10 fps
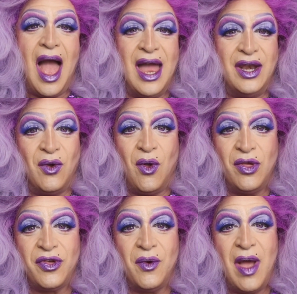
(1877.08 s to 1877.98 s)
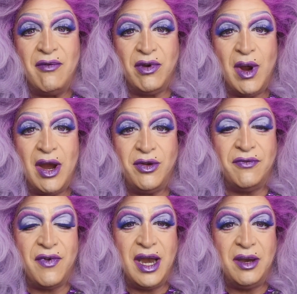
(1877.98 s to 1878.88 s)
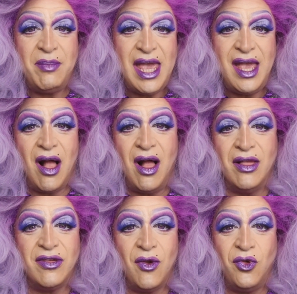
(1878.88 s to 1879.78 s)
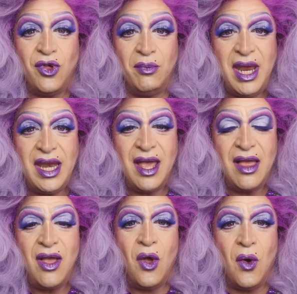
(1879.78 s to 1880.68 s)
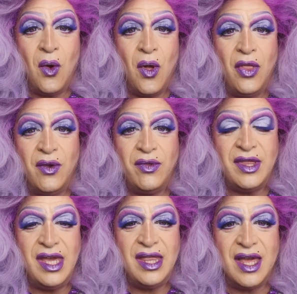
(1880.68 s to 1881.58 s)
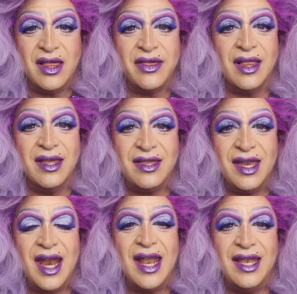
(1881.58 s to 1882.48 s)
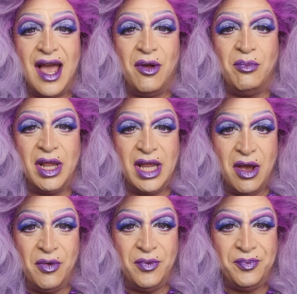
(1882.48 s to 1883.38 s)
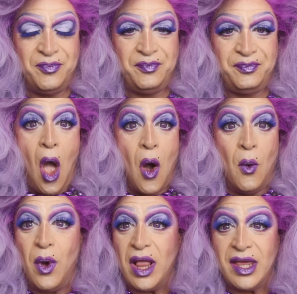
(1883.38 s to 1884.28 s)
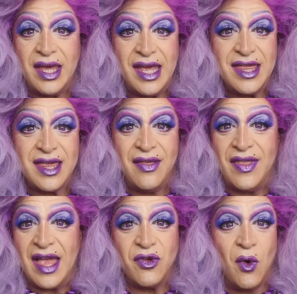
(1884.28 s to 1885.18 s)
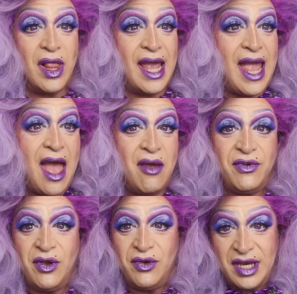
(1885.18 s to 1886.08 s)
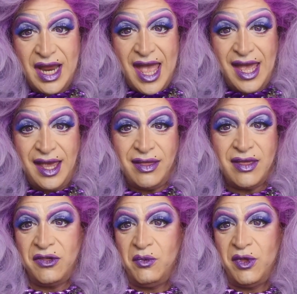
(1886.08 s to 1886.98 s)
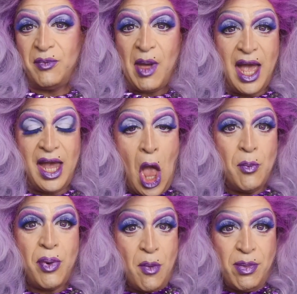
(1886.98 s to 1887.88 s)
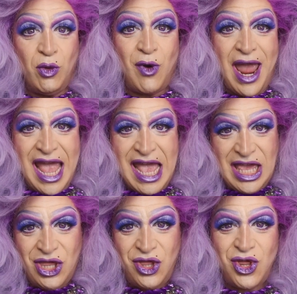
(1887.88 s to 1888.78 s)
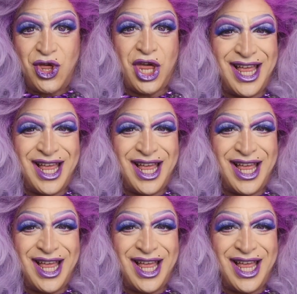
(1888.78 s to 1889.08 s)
and also everywhere to find me on social media all those details listed down below. Well, kids, that's all I have for you today. This was my purple range.